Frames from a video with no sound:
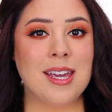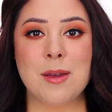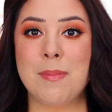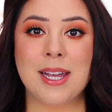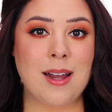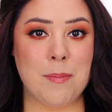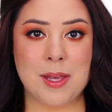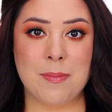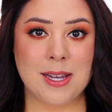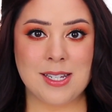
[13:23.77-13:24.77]
it might not
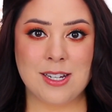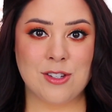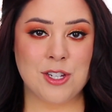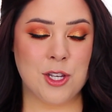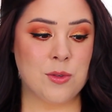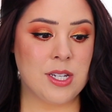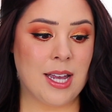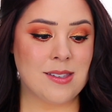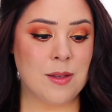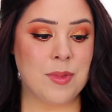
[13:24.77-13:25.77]
be a big deal to you to
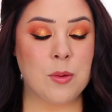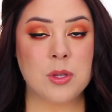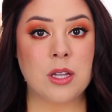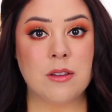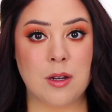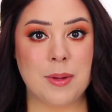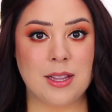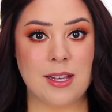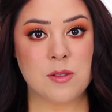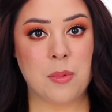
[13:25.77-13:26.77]
get something with a little
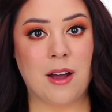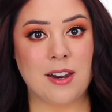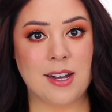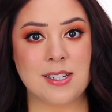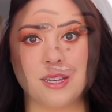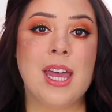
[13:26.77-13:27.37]
bit less product.